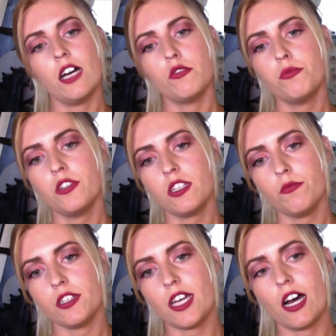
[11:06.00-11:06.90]
I will put
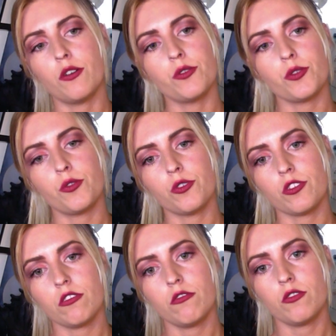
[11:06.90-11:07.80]
some dowels or
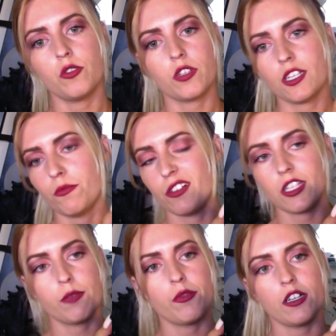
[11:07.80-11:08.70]
something
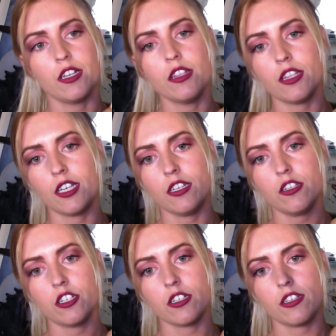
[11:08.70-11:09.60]
similar in
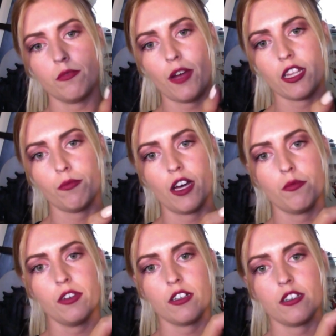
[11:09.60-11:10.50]
these just to pad them out a
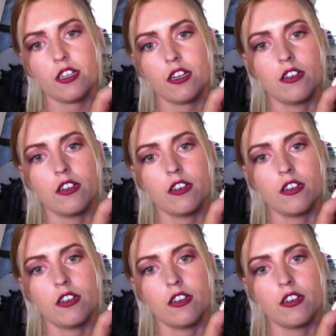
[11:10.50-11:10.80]
bit because